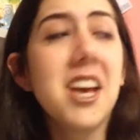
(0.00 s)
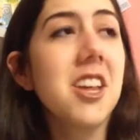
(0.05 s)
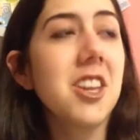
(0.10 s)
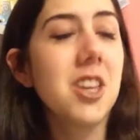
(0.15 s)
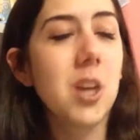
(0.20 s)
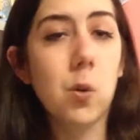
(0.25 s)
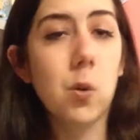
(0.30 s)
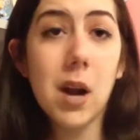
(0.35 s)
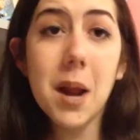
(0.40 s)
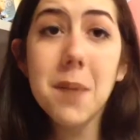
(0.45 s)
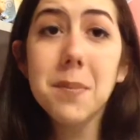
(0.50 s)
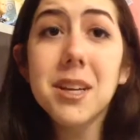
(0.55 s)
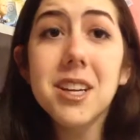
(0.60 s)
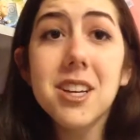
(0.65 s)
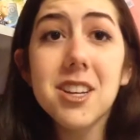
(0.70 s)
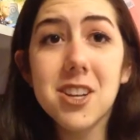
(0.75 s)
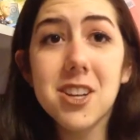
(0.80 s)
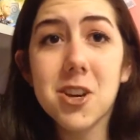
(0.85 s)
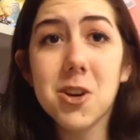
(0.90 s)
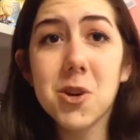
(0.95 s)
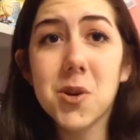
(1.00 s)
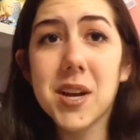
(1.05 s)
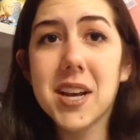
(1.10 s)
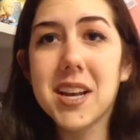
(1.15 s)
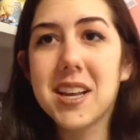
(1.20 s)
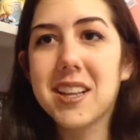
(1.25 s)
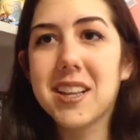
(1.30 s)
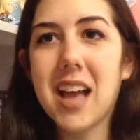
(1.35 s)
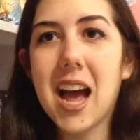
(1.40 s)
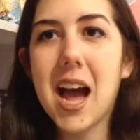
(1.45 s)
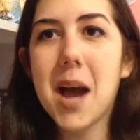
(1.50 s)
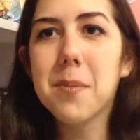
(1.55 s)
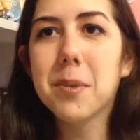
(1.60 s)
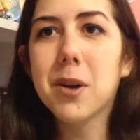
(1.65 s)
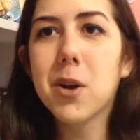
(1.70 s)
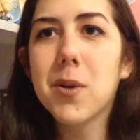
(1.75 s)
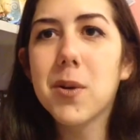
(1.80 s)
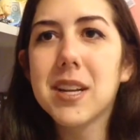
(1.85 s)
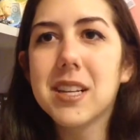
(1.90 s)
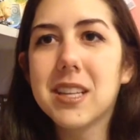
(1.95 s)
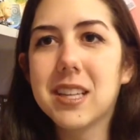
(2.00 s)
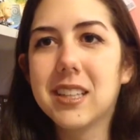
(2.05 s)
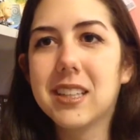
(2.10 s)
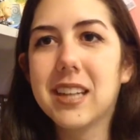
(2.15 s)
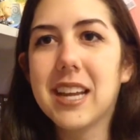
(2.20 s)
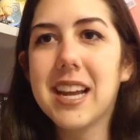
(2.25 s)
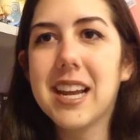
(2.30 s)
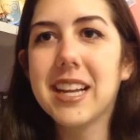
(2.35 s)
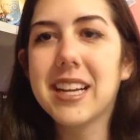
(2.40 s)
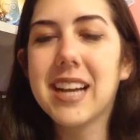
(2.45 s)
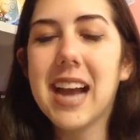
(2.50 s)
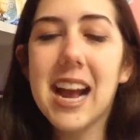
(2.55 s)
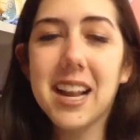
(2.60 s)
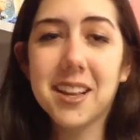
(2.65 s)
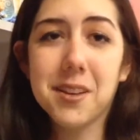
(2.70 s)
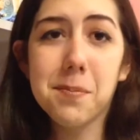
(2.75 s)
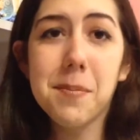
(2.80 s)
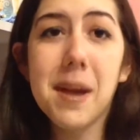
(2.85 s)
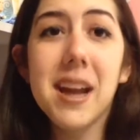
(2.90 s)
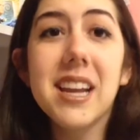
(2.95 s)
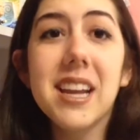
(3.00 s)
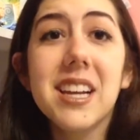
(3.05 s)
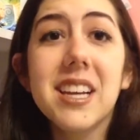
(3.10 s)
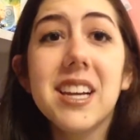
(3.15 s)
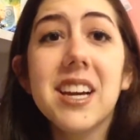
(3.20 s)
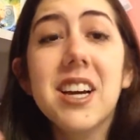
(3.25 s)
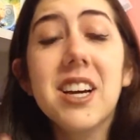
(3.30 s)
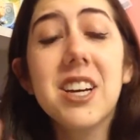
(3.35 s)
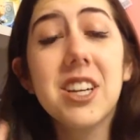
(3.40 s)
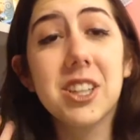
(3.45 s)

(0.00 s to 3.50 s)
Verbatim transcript: So what I'm going to do is I'm going to link as many